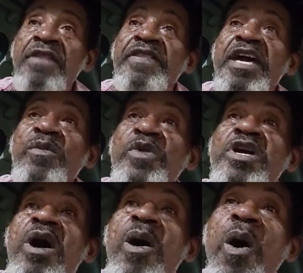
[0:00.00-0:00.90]
then
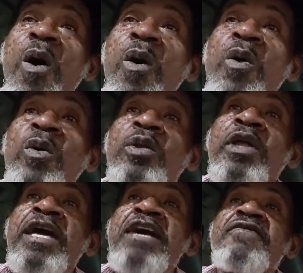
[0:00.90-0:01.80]
we are
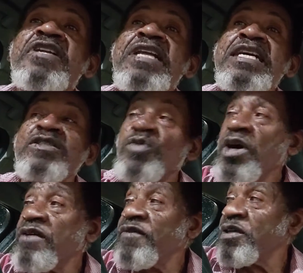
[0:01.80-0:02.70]
all, every last
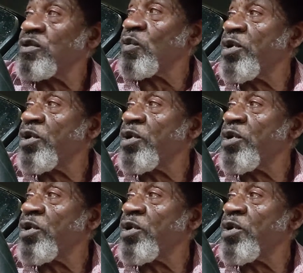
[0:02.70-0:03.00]
one of us,